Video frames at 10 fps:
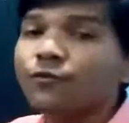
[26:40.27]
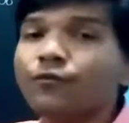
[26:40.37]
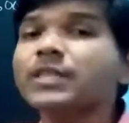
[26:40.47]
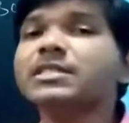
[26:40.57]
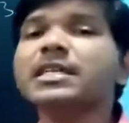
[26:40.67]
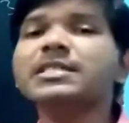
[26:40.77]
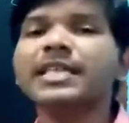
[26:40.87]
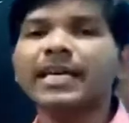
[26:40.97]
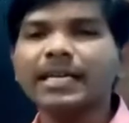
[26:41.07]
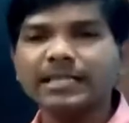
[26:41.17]
first and
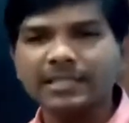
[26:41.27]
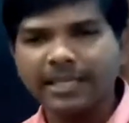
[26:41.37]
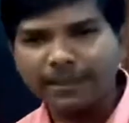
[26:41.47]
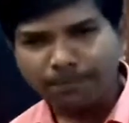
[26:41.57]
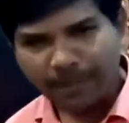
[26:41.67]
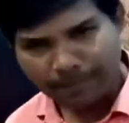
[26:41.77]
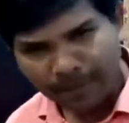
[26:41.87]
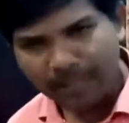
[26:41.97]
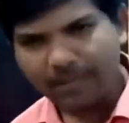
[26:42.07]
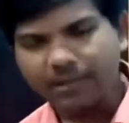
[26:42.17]
second estate
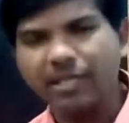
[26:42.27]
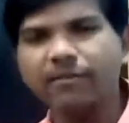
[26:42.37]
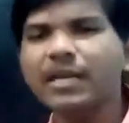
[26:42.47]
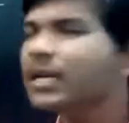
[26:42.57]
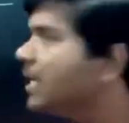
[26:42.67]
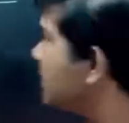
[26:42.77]
people. They were